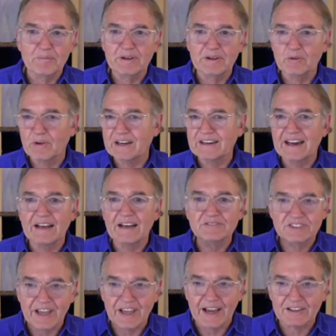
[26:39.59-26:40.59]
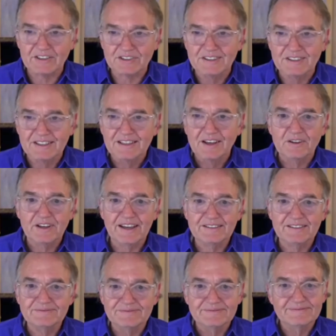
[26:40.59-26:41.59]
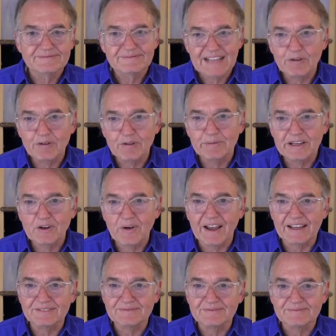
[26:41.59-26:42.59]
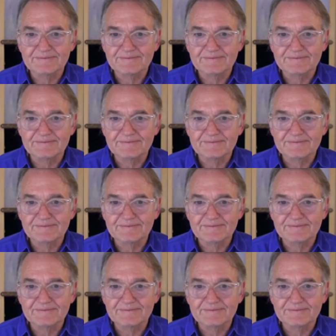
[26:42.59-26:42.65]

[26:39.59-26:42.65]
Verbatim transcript: be ready to have sex. Okay. That would be great.